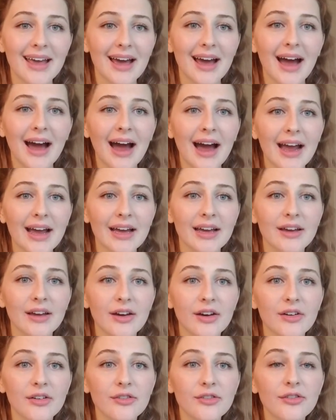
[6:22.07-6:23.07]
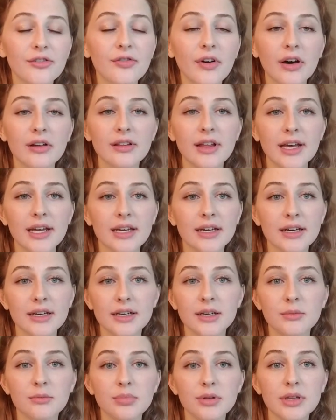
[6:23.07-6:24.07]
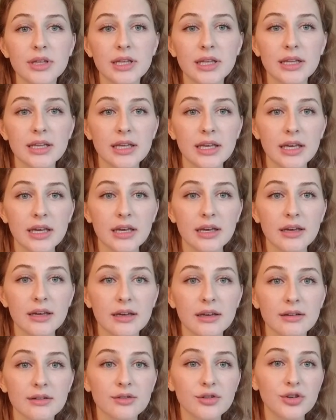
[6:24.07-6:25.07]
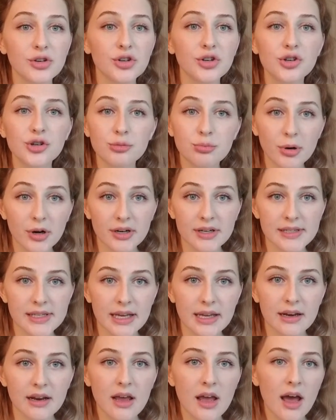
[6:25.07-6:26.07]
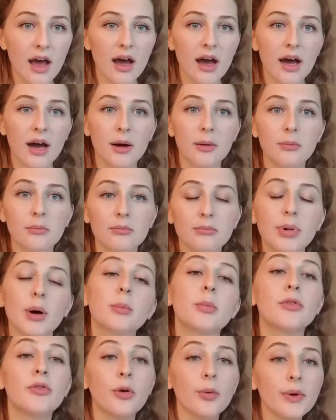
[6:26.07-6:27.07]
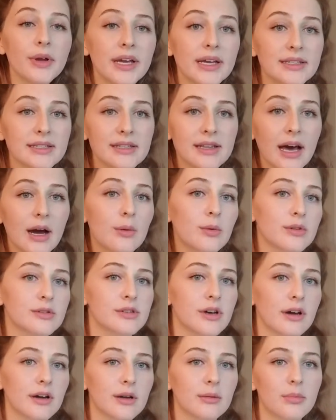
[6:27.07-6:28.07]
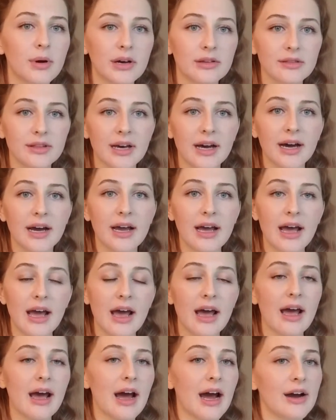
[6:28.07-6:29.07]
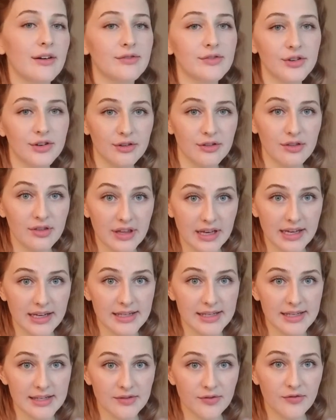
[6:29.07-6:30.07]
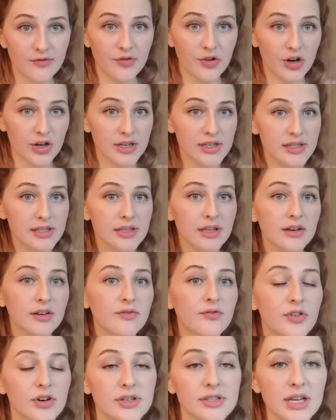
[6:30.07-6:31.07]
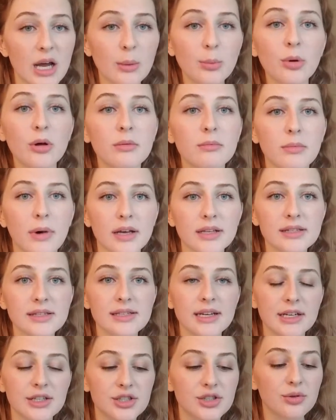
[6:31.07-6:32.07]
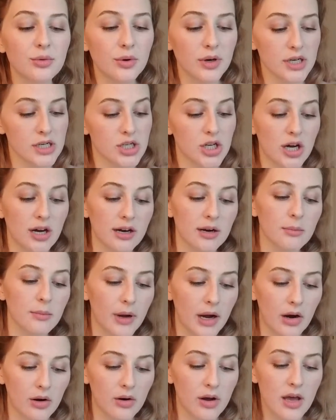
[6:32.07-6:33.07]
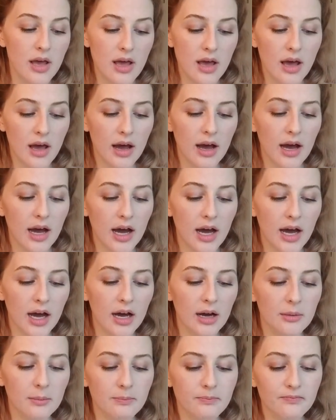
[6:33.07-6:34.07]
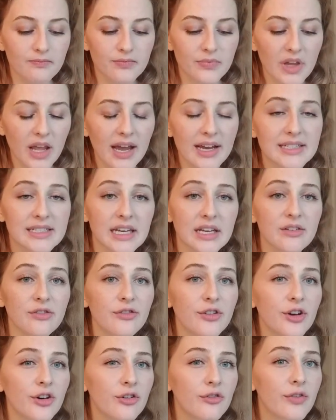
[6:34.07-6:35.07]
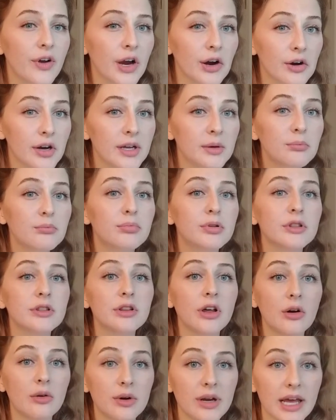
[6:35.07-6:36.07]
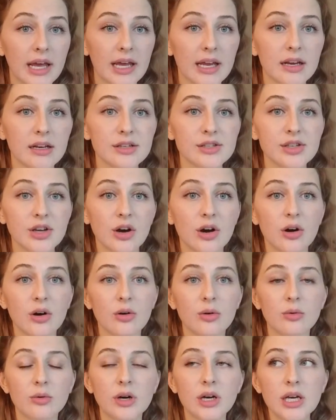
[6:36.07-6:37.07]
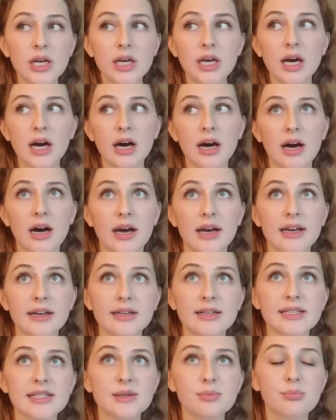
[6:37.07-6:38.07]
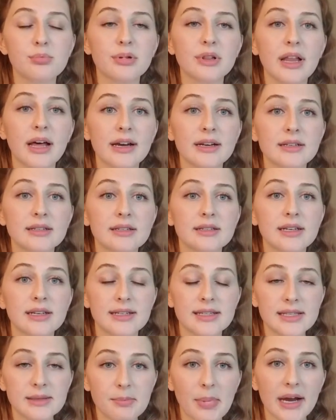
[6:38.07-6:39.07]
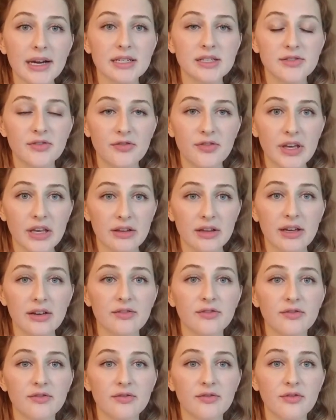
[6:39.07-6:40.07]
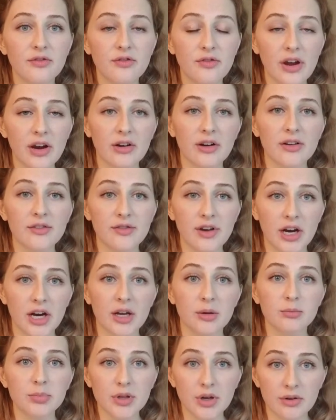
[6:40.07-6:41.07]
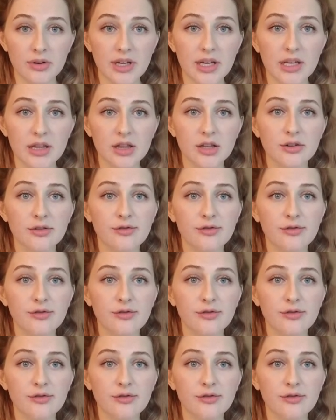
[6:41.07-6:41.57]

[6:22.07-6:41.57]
I felt like a completely new person. But before we get to that, we'll talk about that after this. First, the first couple of months, I do want to talk about, I did feel very bloated, so expect feeling very, very bloated